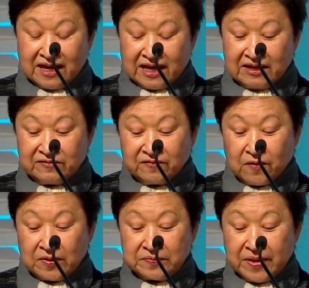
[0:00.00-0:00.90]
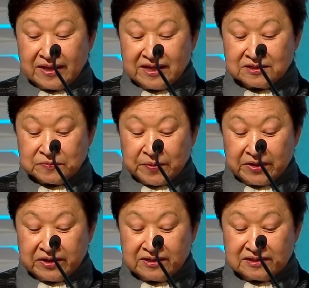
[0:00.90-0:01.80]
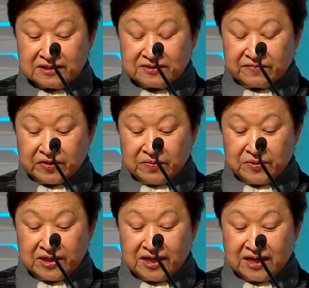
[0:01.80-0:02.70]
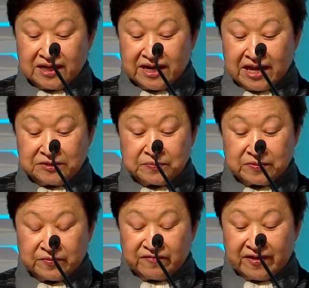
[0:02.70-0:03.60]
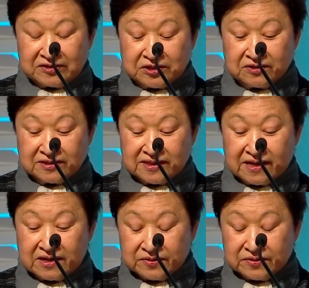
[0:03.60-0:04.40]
informed by the experiences of community engagement professionals at an